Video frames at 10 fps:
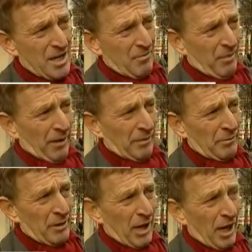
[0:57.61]
but
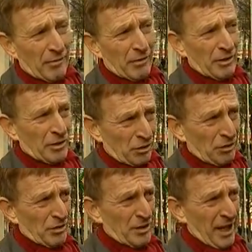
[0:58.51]
we have got
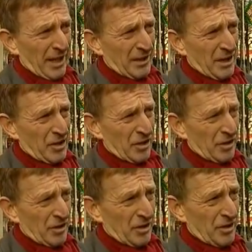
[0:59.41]
total
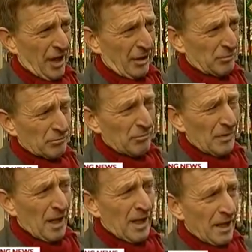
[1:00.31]
stagnation just now,
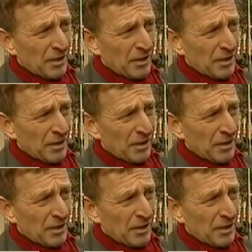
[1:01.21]
and I